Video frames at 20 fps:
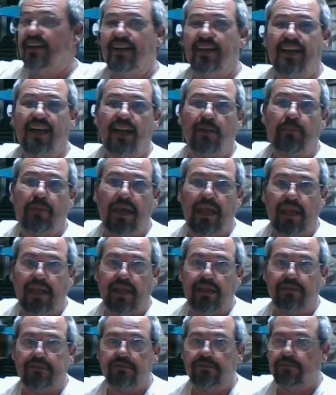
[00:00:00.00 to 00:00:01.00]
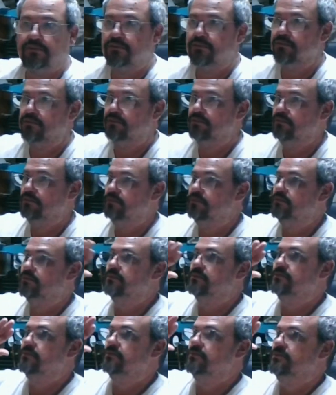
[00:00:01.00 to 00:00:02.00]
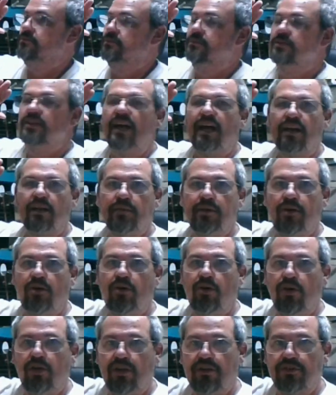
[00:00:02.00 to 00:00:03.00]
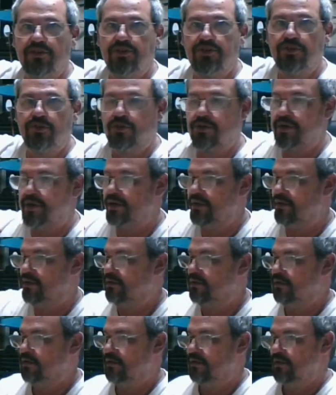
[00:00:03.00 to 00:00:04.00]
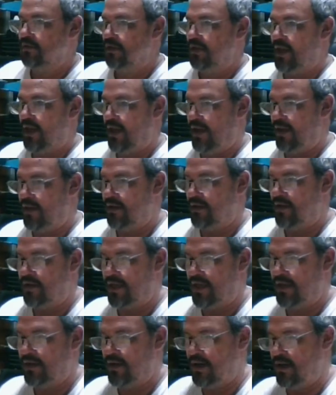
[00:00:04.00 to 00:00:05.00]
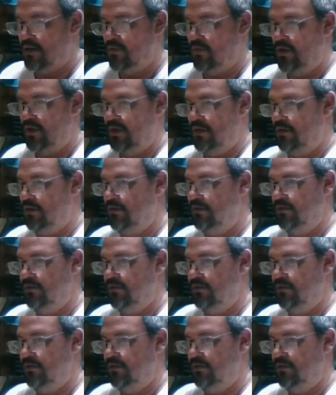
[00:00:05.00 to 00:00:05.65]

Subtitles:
I got to paint it. That'll be a whole other story. And again, I will